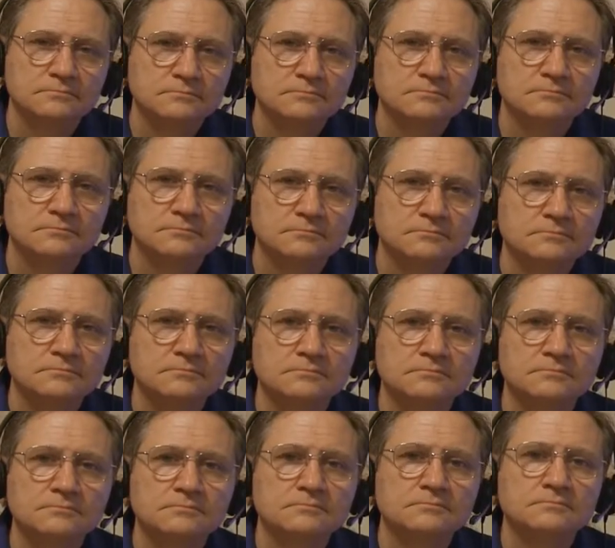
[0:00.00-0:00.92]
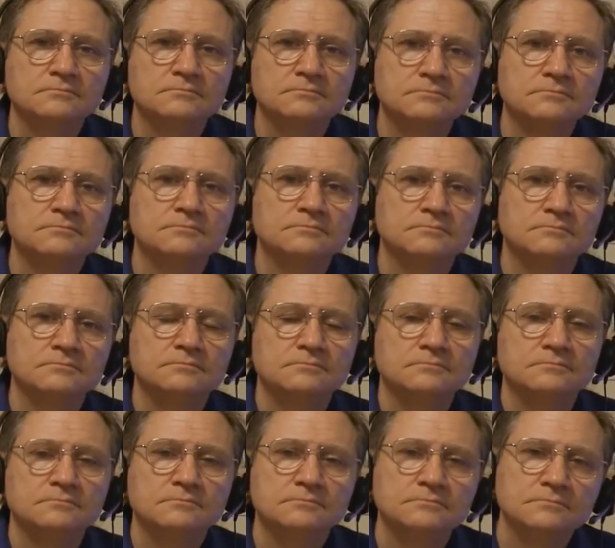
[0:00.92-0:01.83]

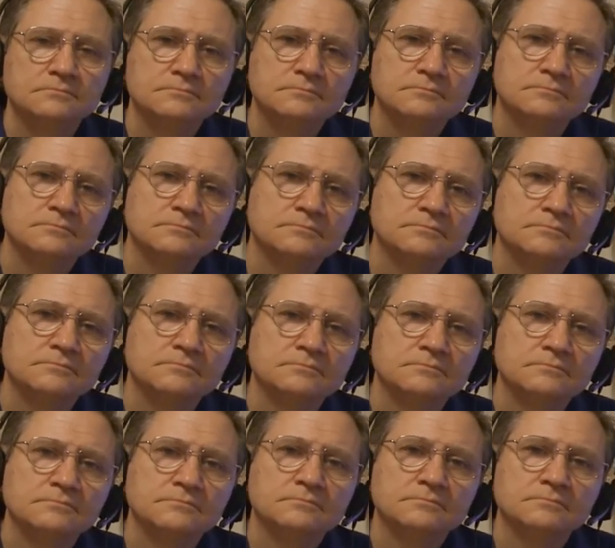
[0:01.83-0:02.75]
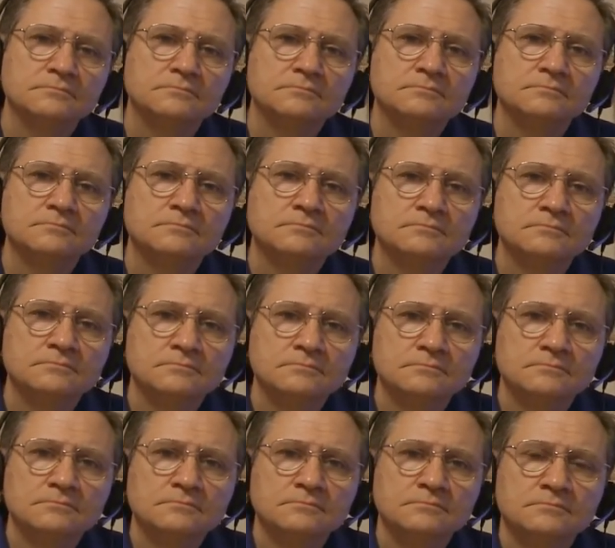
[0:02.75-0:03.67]

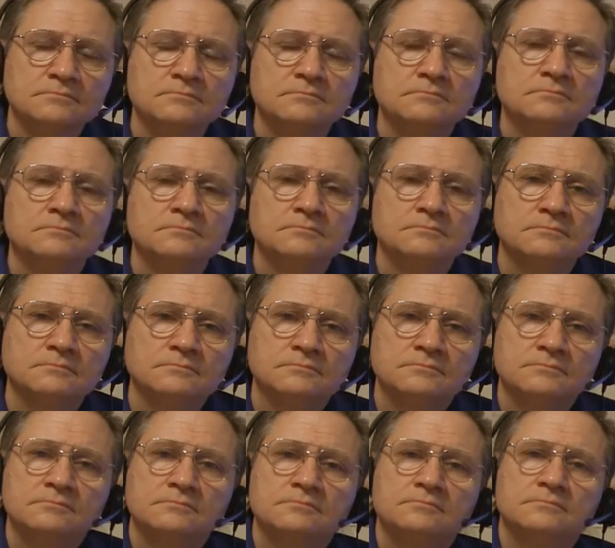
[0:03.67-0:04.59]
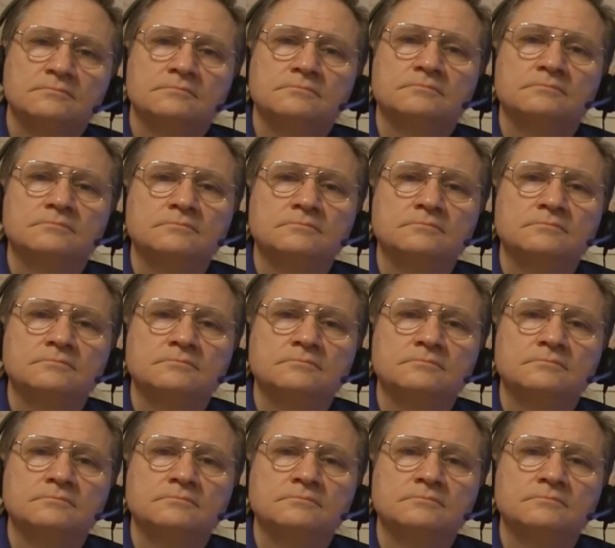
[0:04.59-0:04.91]
This person isn't speaking.